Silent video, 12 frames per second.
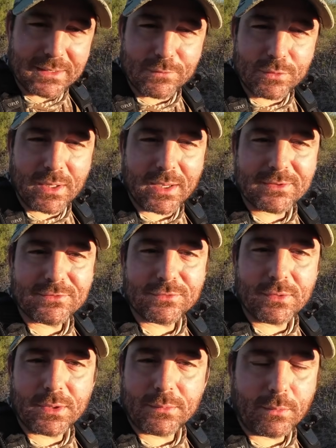If you guys
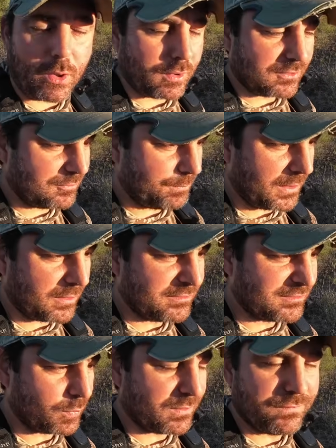are
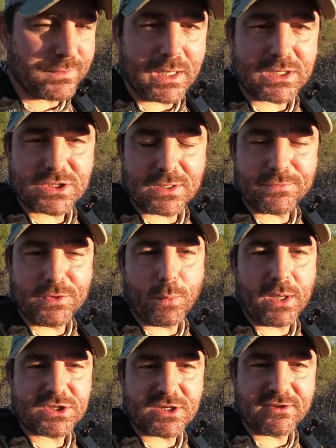experienced with VHF,
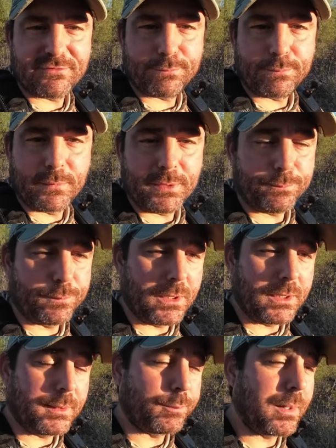UHF,
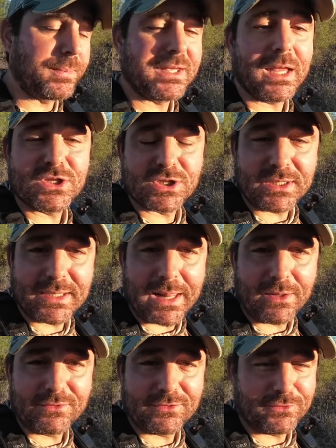propagation
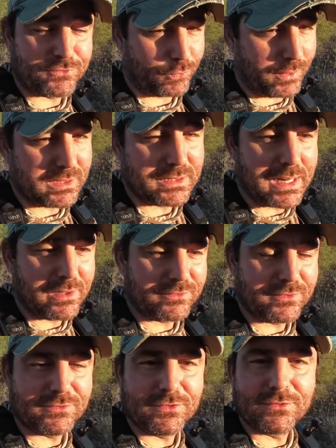analysis, terrain
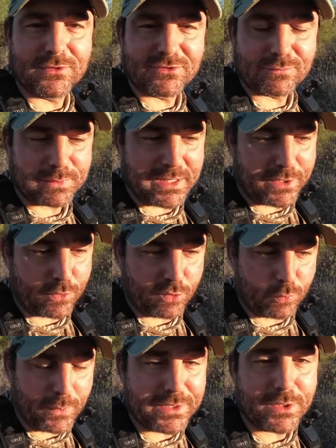analysis using splat
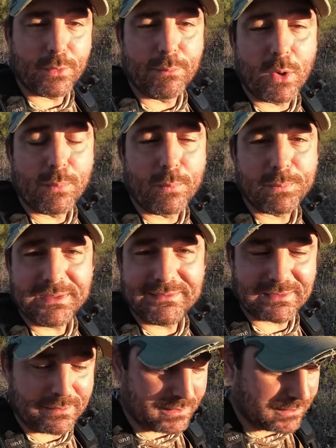or radio mobile,
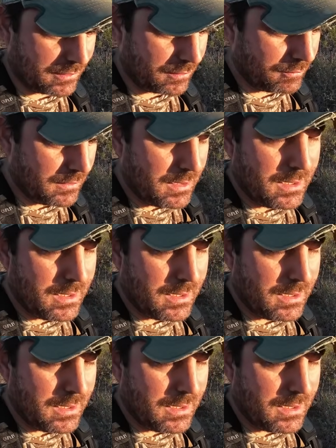please let me know.